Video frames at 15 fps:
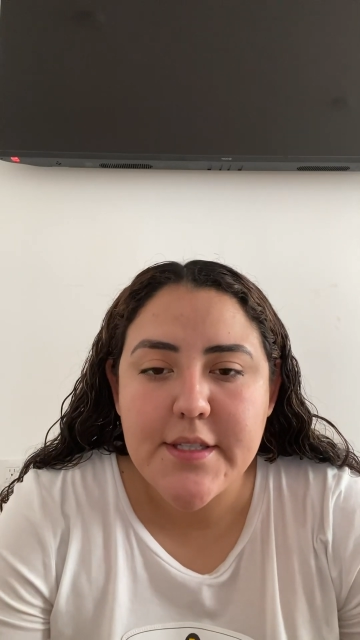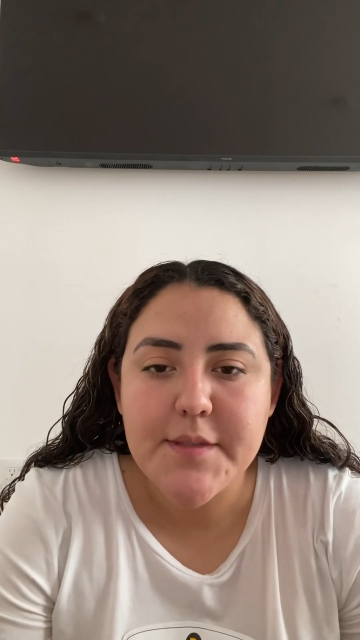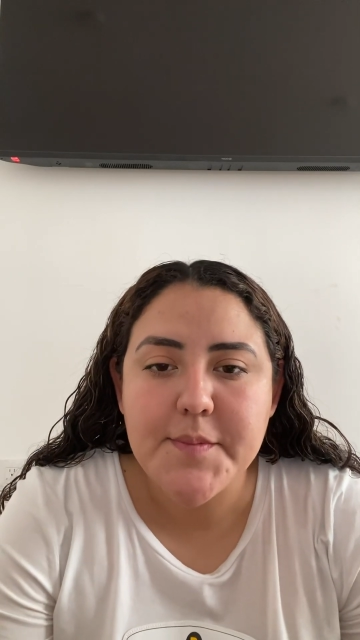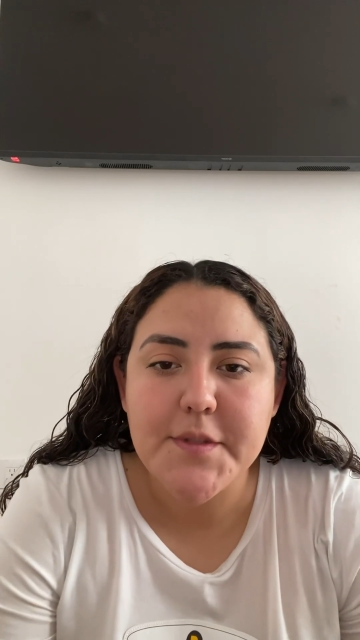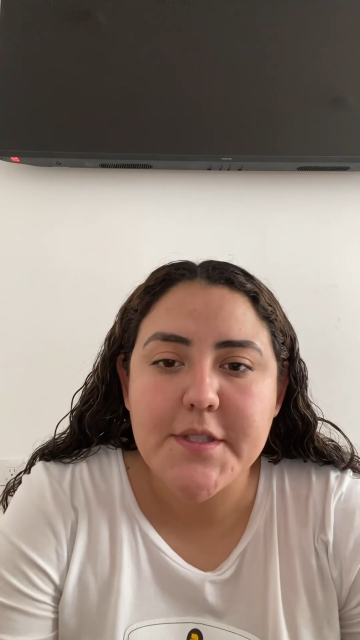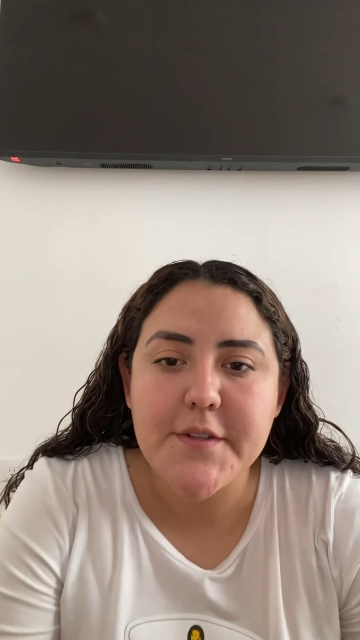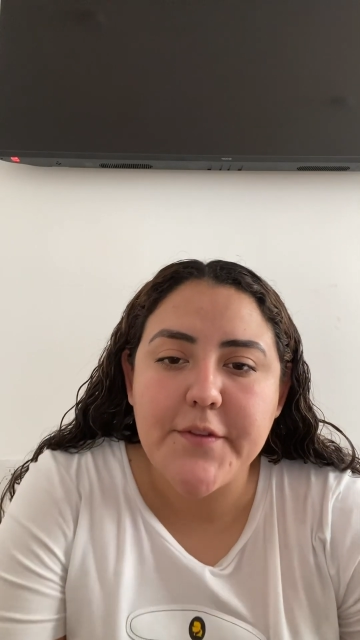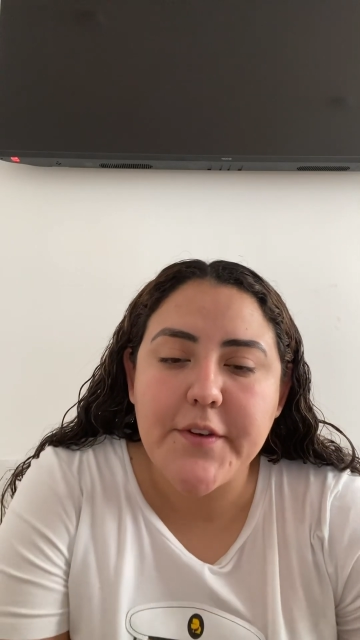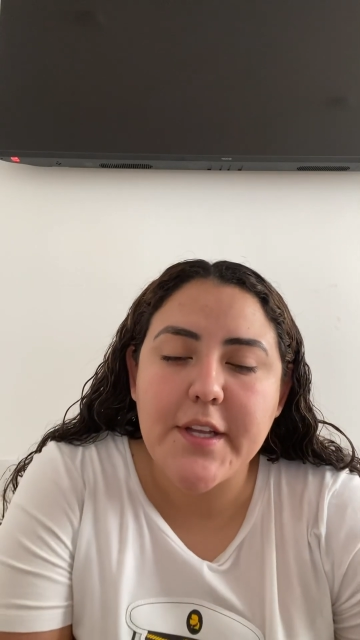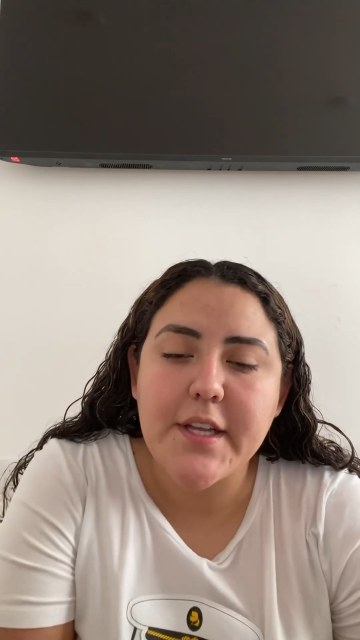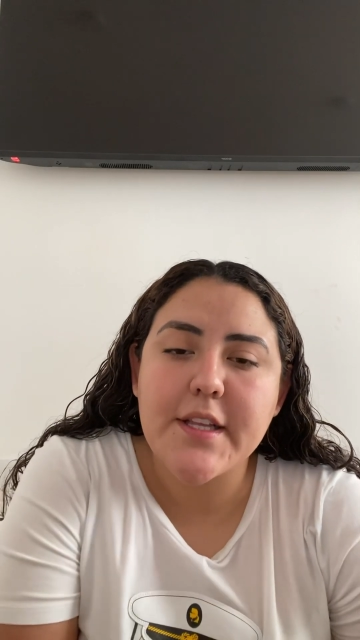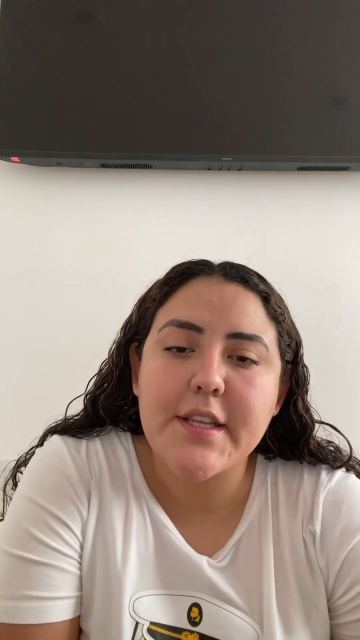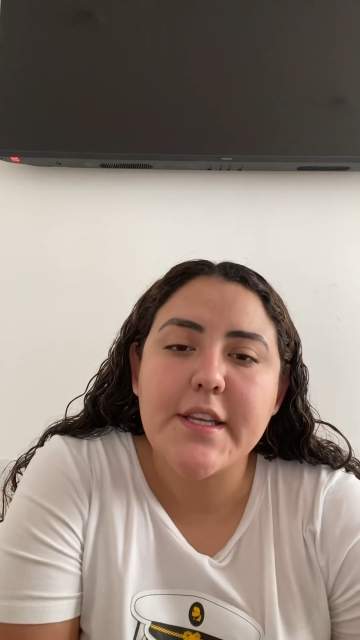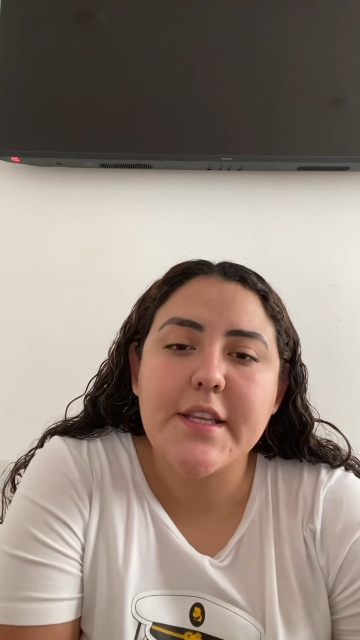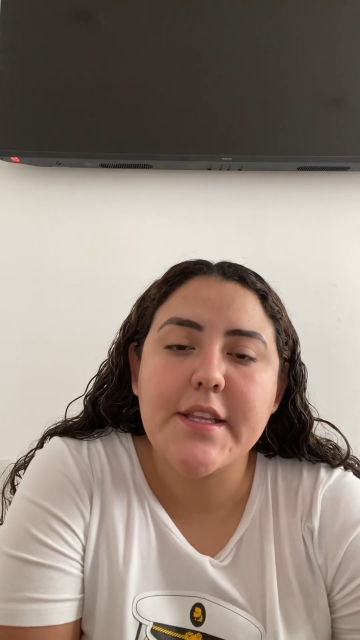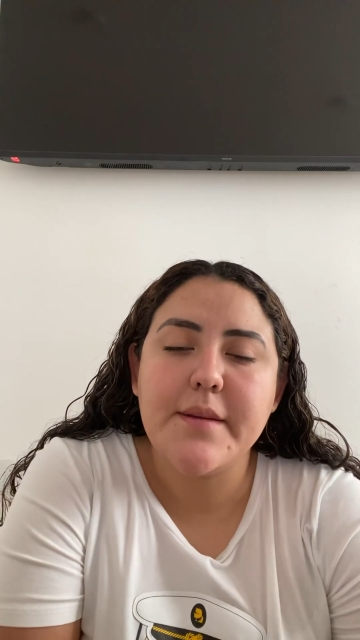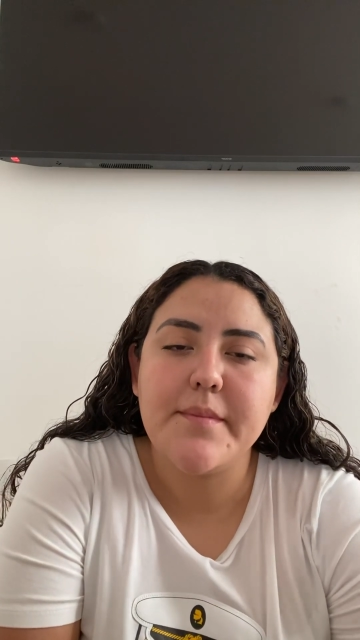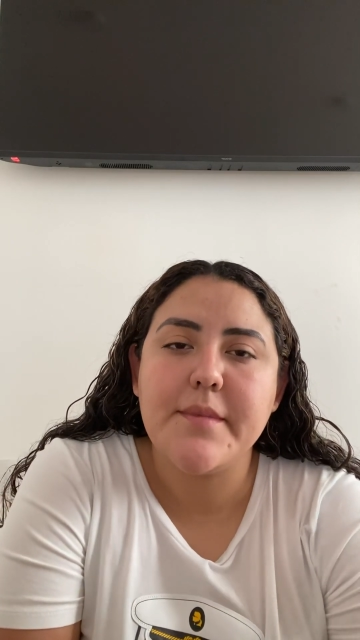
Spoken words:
specifically the